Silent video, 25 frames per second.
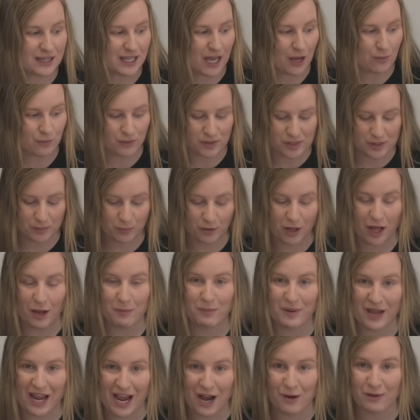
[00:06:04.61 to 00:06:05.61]
that will supply
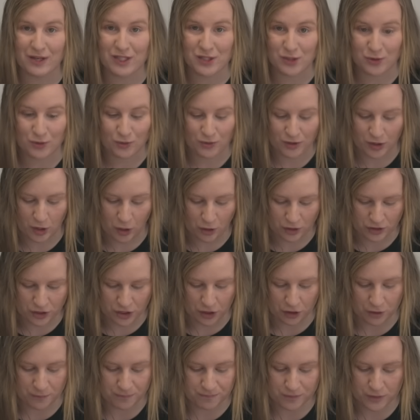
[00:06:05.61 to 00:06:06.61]
power to the
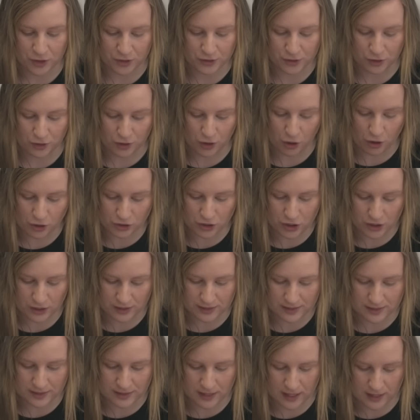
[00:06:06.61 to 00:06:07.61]
Octo. So the Octo
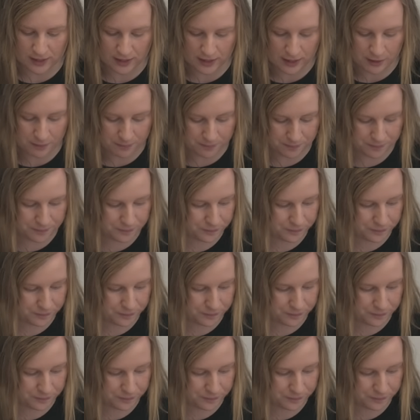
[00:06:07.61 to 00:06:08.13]
has started up,